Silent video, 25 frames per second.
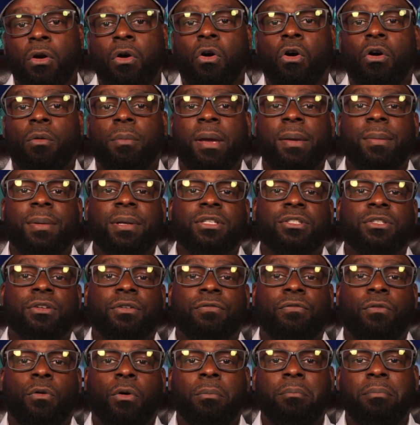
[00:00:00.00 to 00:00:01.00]
or maybe it's in
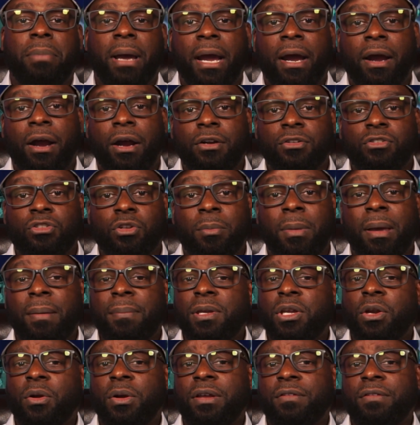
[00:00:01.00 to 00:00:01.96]
forbearance, or maybe you're